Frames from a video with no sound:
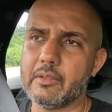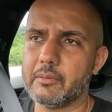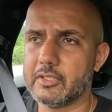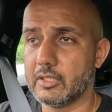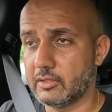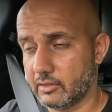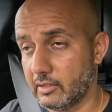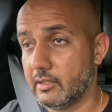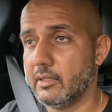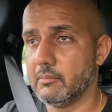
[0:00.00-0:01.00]
which is
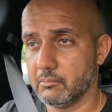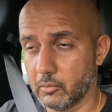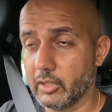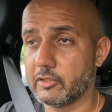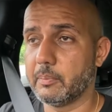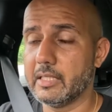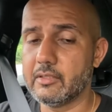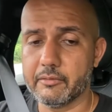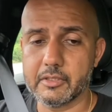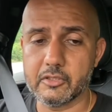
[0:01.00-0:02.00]
more
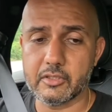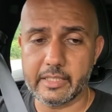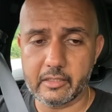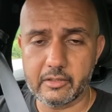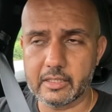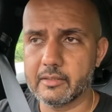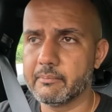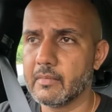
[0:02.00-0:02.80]
expensive, it's dearer,